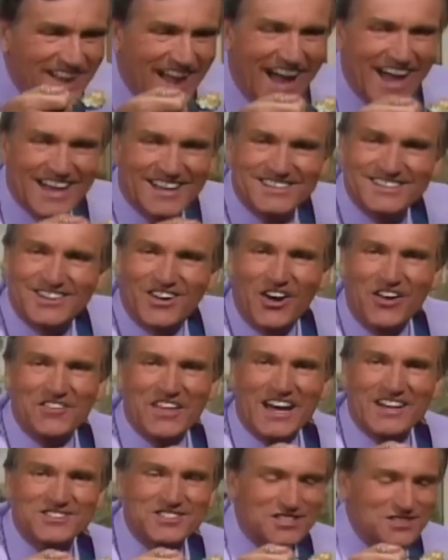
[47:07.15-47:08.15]
Ah, it's got
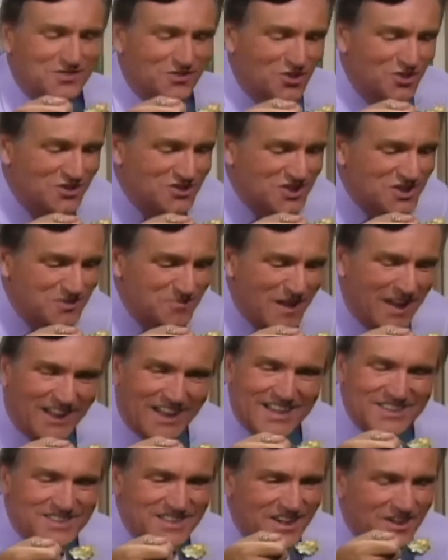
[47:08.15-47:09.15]
that good smell.
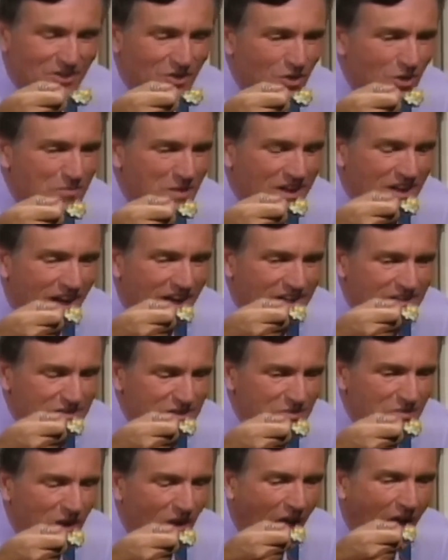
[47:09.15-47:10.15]
That's that cumin, I can
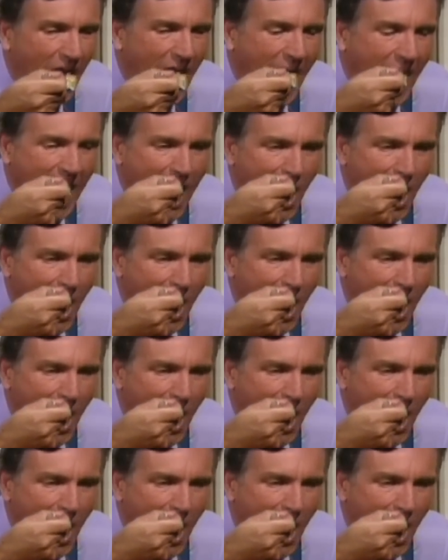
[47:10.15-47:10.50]
smell it.